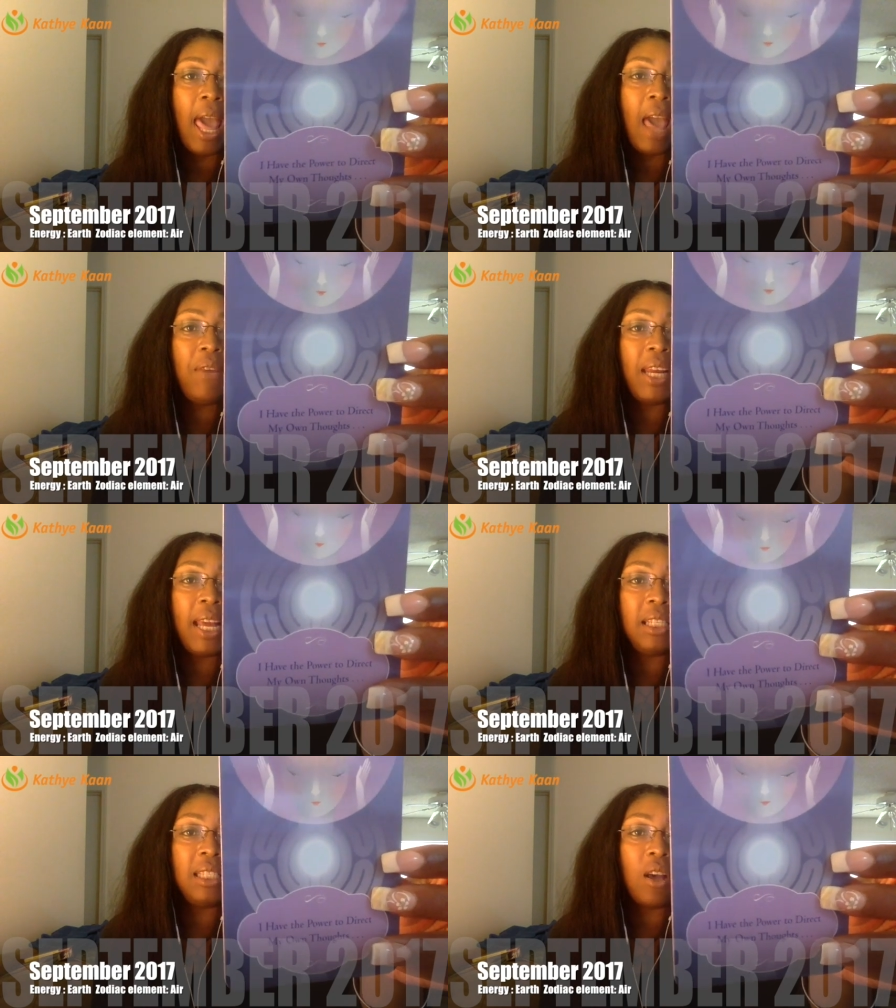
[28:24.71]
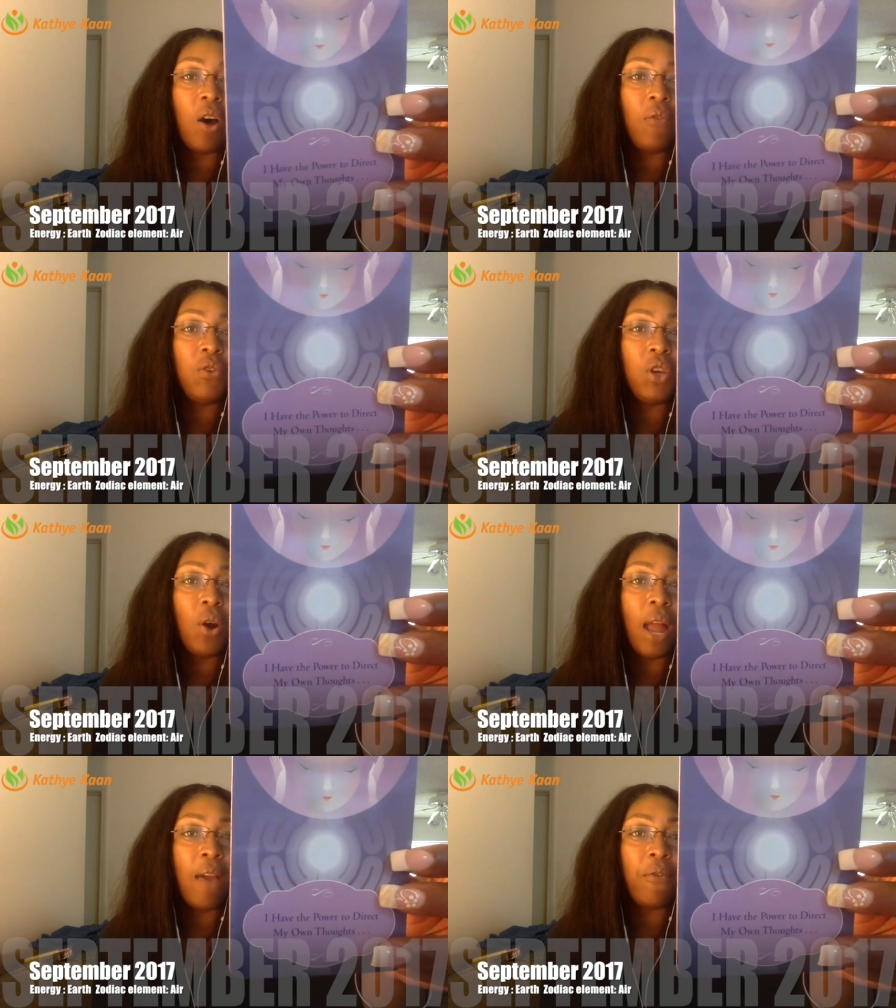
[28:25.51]
evidence of
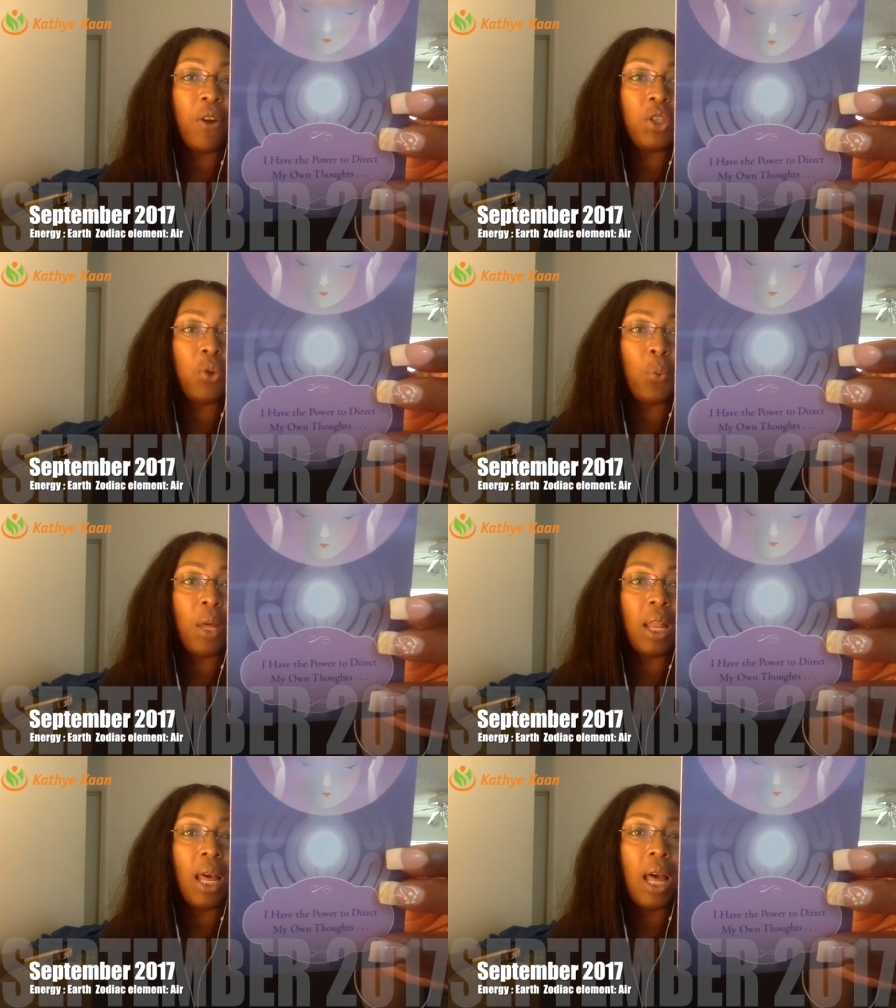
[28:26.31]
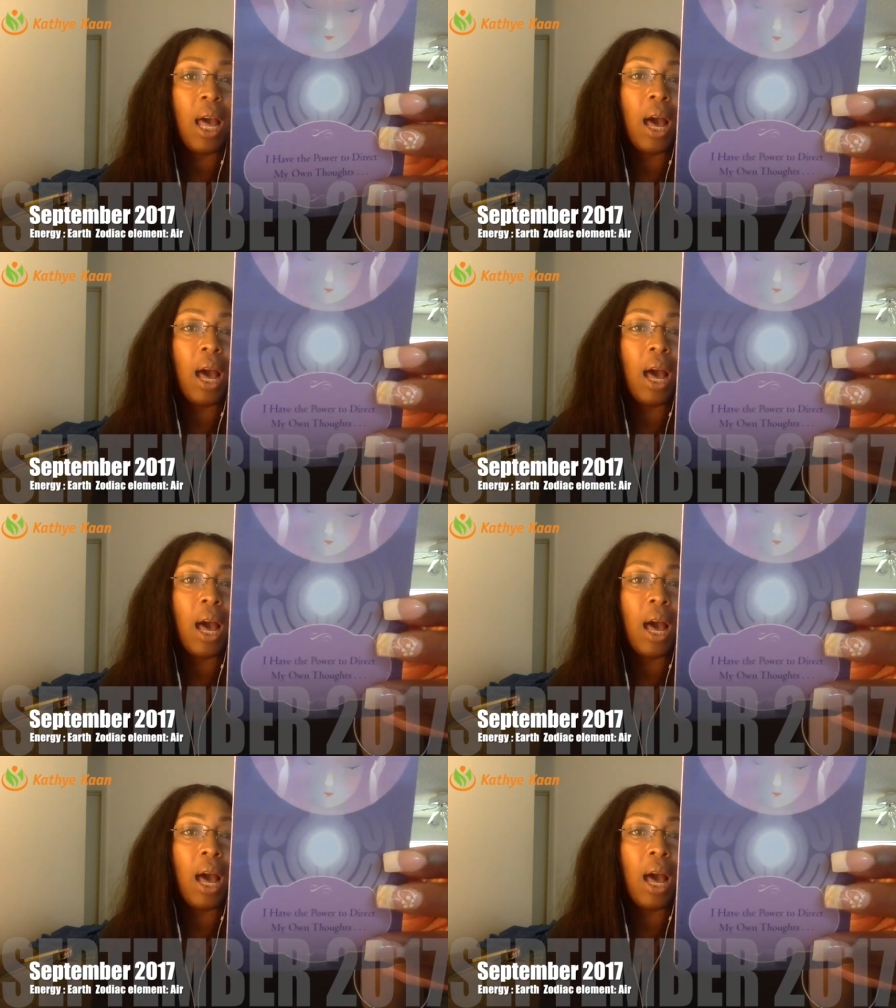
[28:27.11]
your effort will